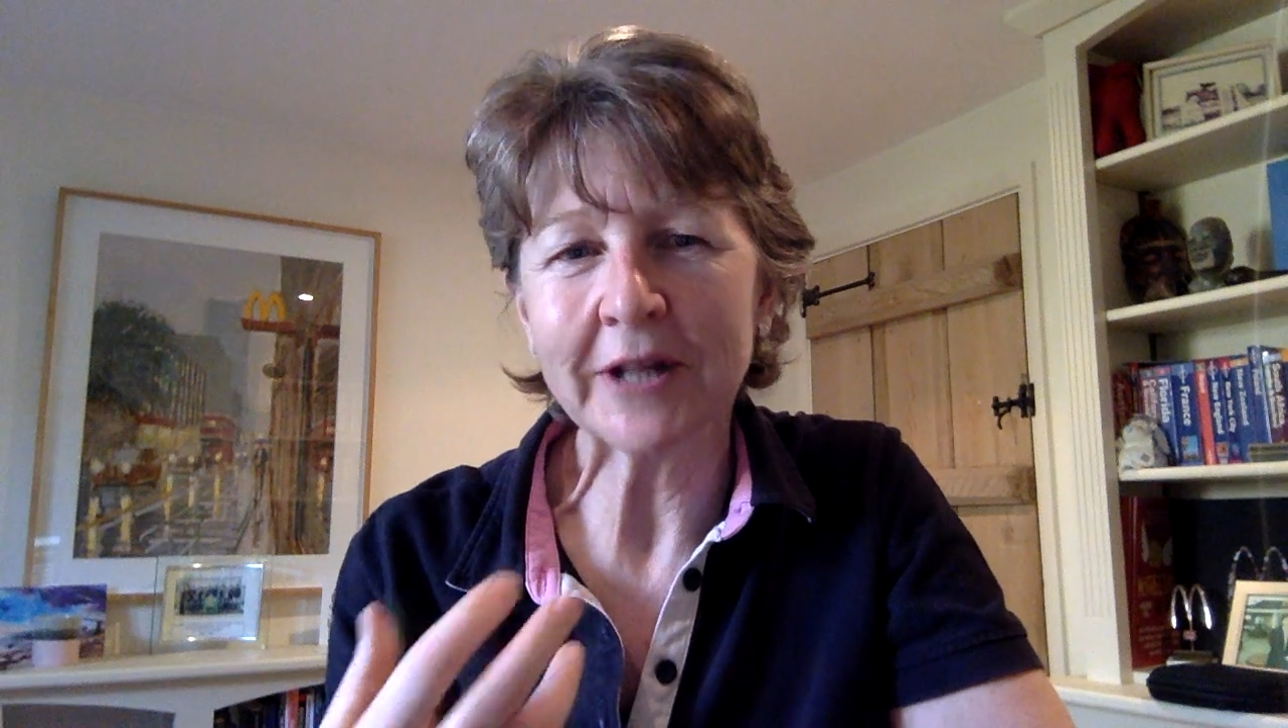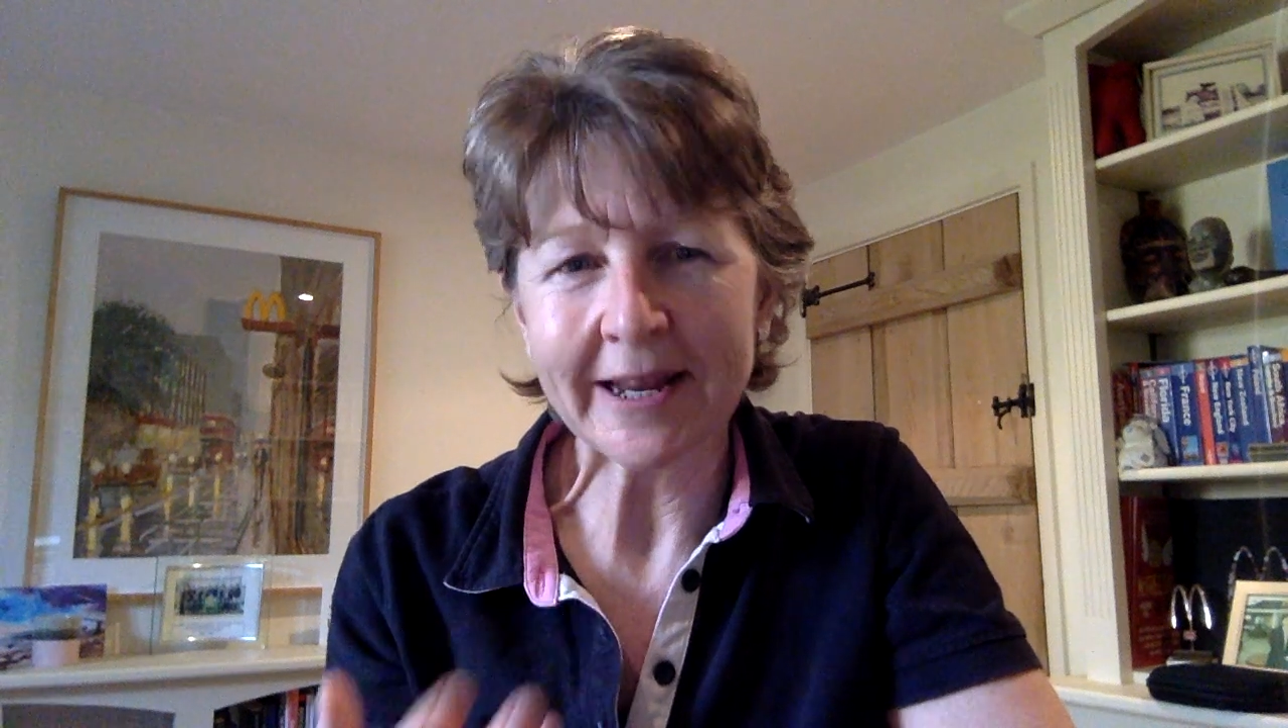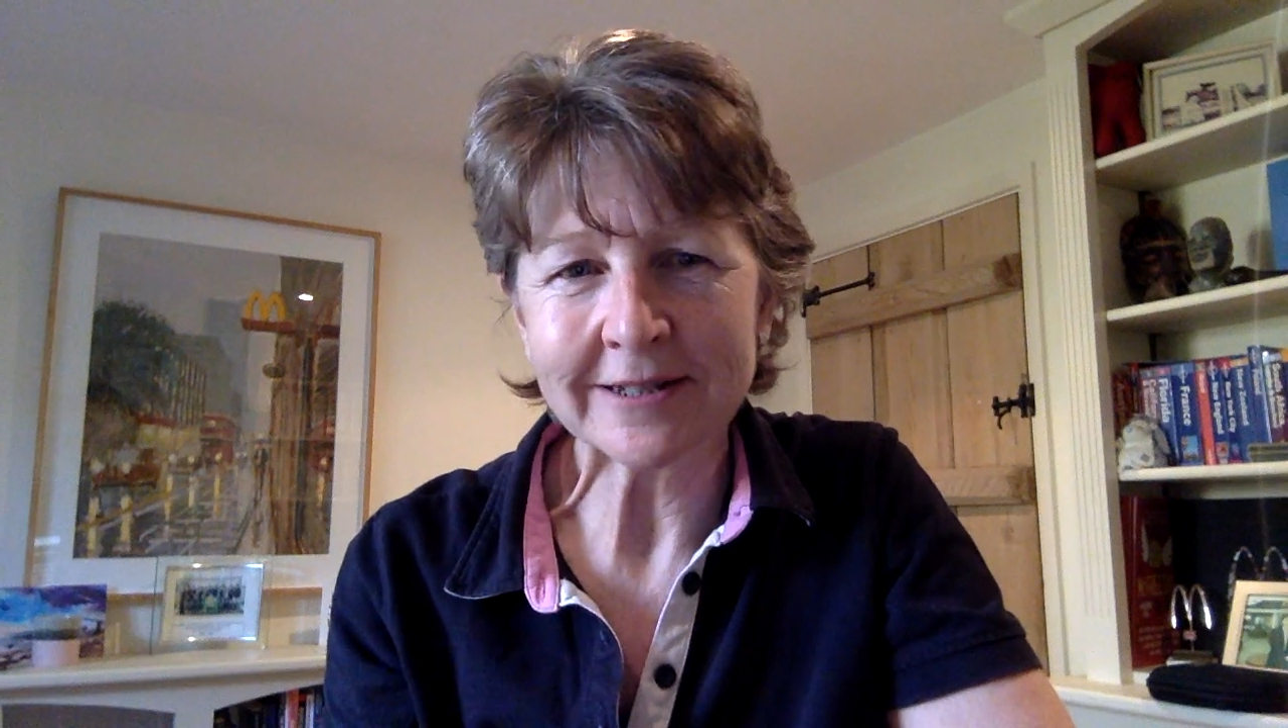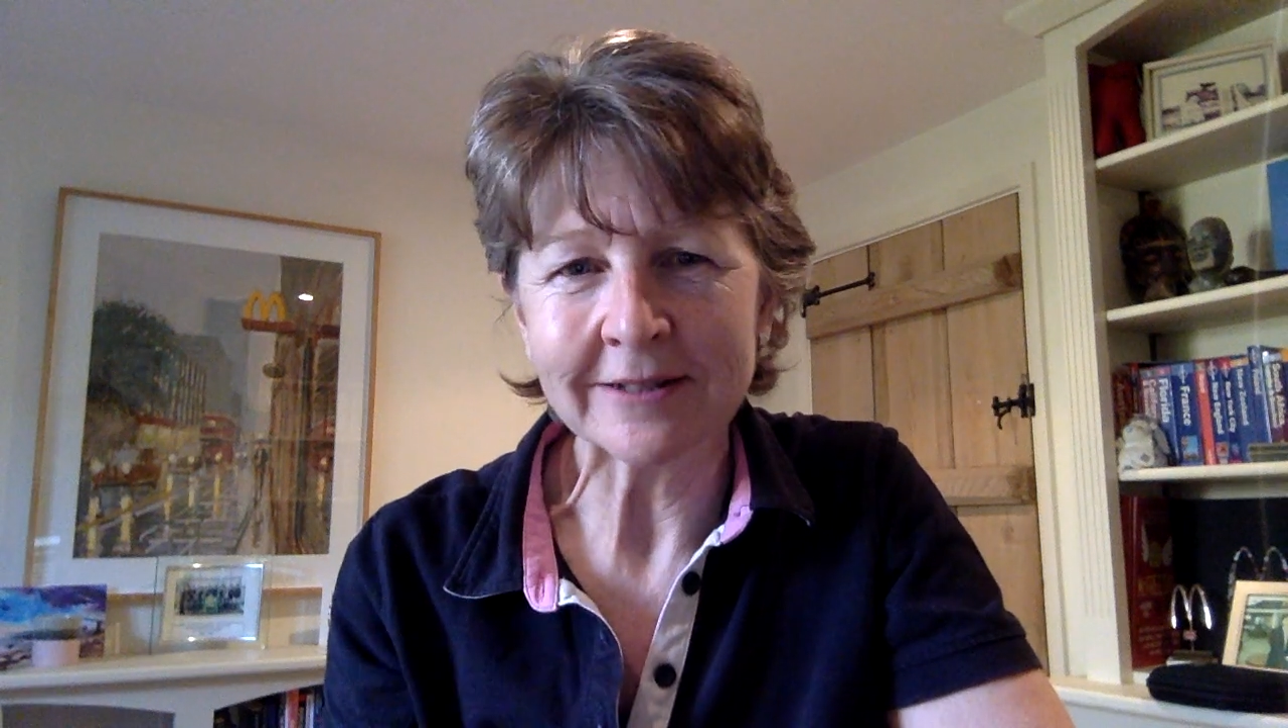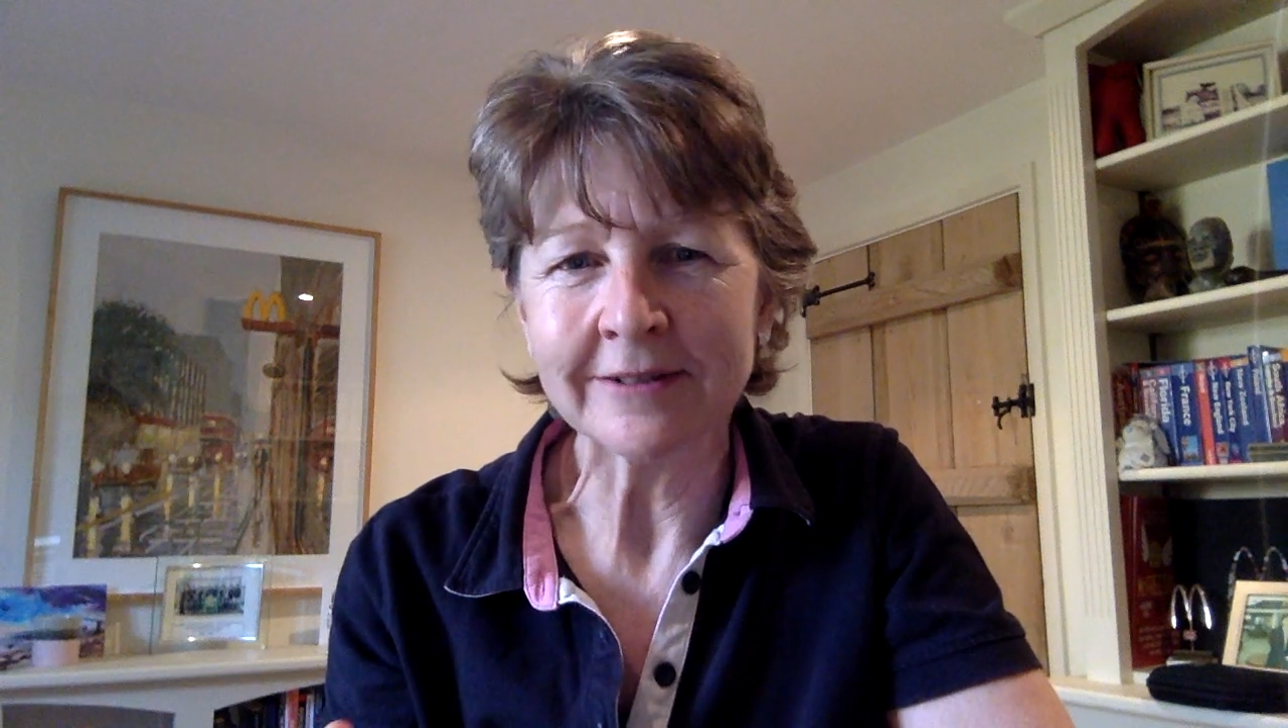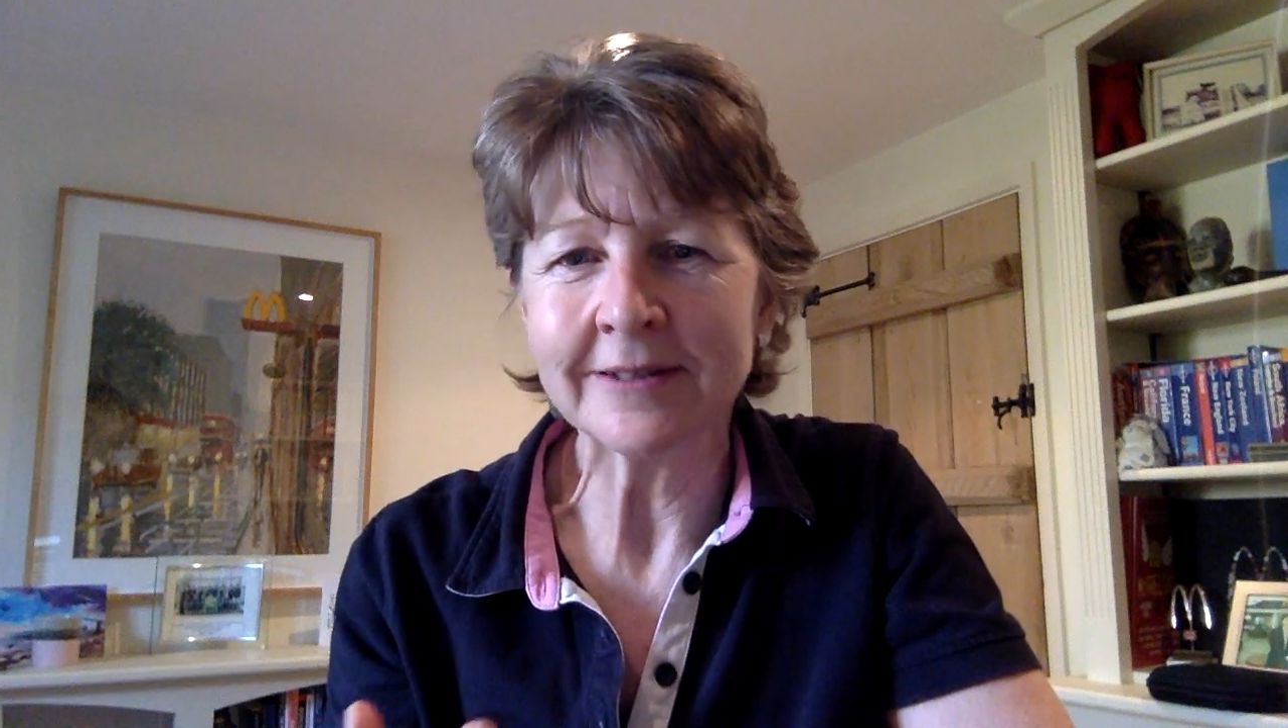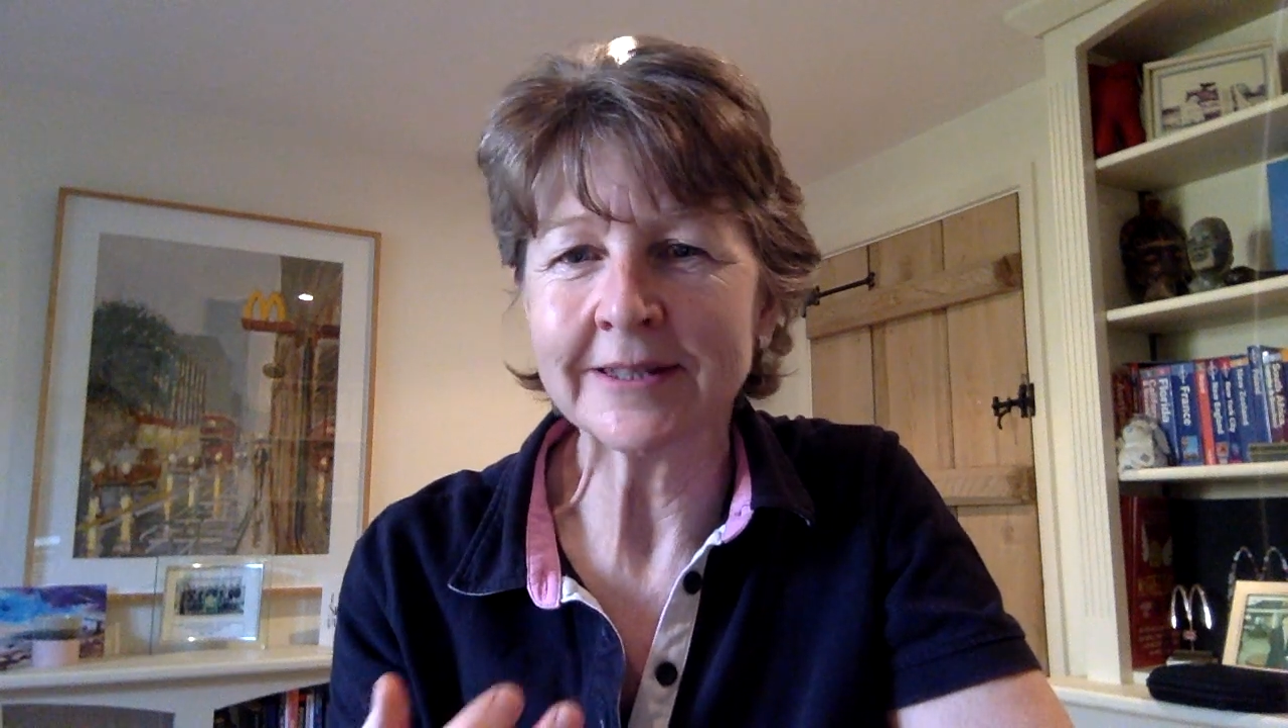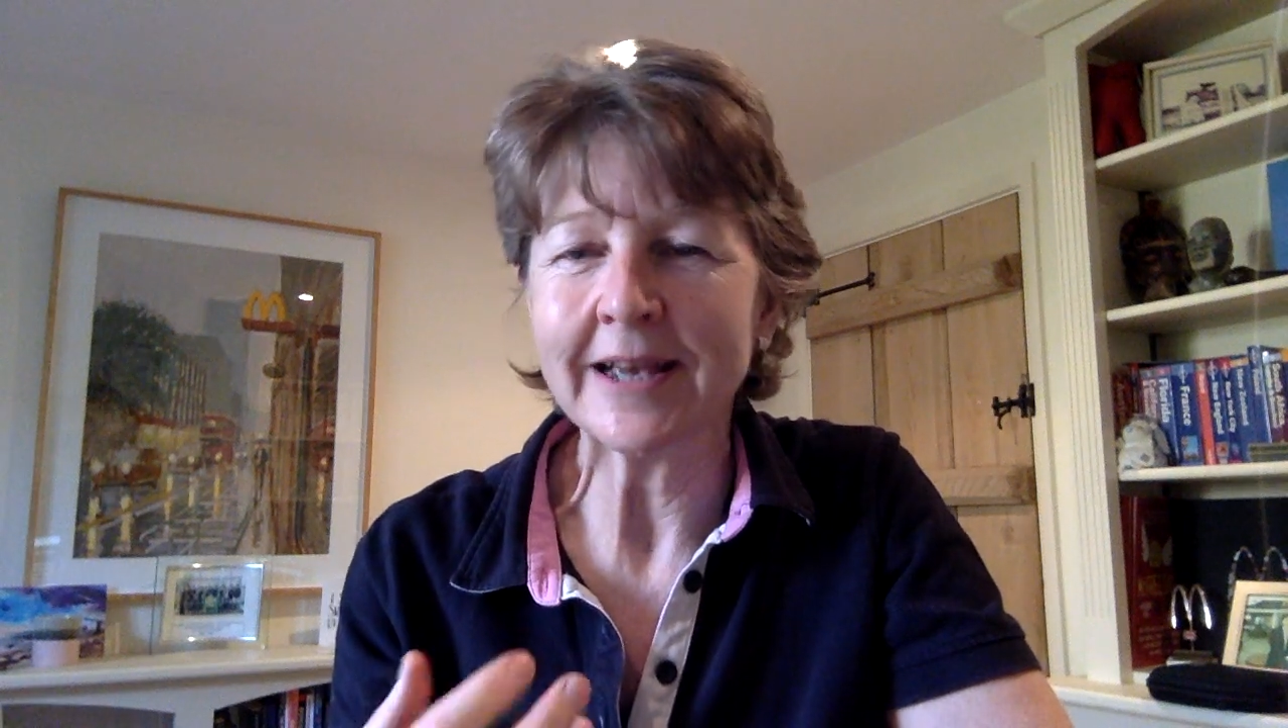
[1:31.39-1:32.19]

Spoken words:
excellence